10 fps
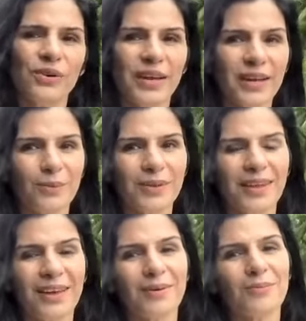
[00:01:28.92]
relate with
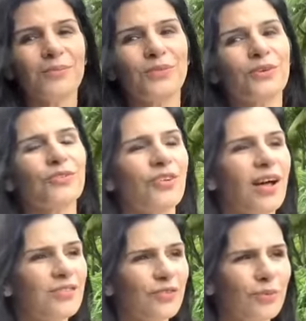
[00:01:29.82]
them, the
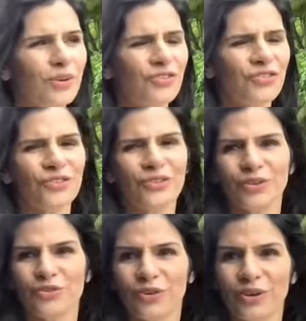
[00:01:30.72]
transformation,
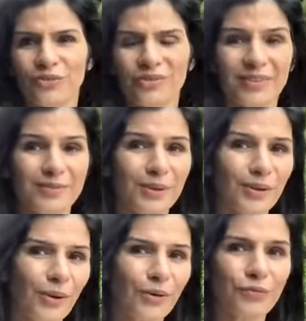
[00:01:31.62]
the changes. There's been
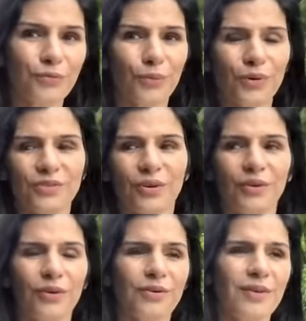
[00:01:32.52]
a lot of focus
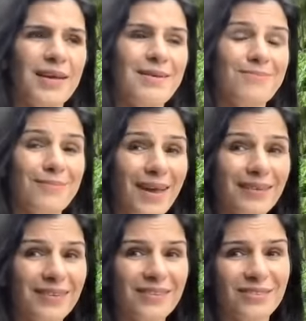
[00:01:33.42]
on your
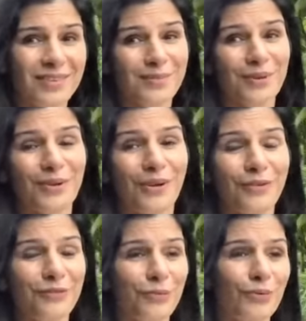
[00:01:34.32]
marriage. There's been a lot
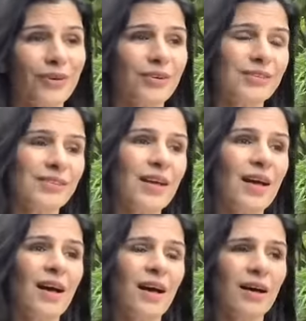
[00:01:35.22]
of focus
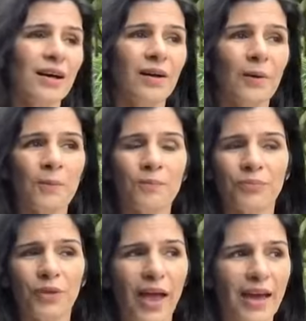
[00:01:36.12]

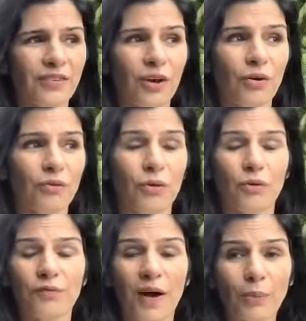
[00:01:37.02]
um, at your
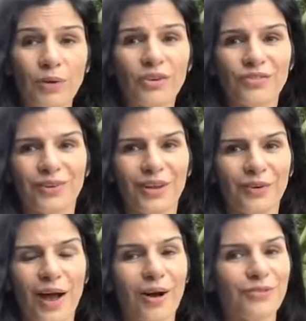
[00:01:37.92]
foundation, at
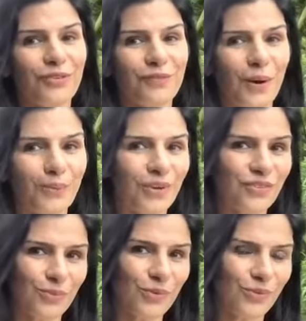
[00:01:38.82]
your house of
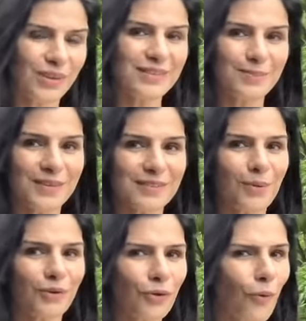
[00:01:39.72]
foundation, which really speaks
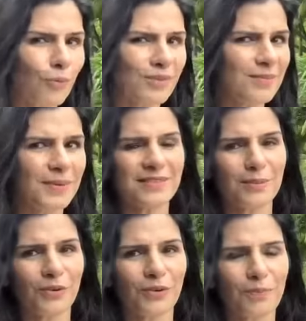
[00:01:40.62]
about your home. It speaks
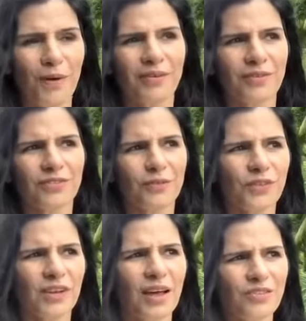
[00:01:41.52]
about your parents. So
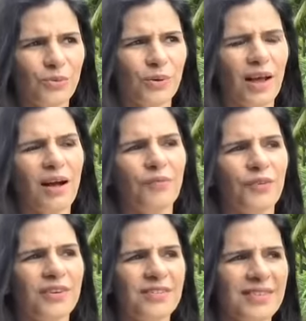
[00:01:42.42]
for the last two and a half
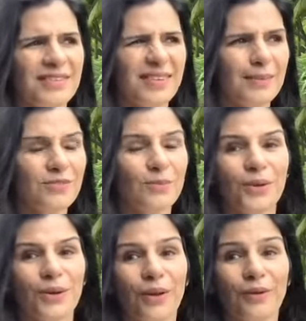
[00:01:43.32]
years, there seems to
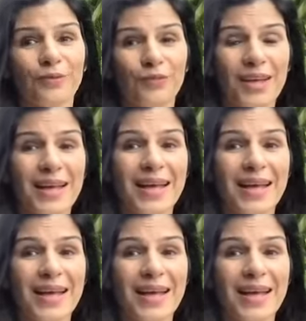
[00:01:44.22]
be a lot of